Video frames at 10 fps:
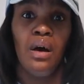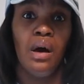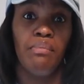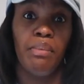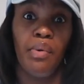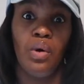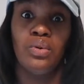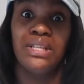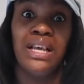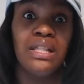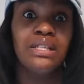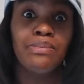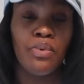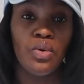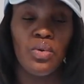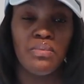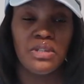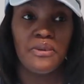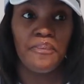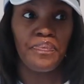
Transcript: the bowls and the spoons.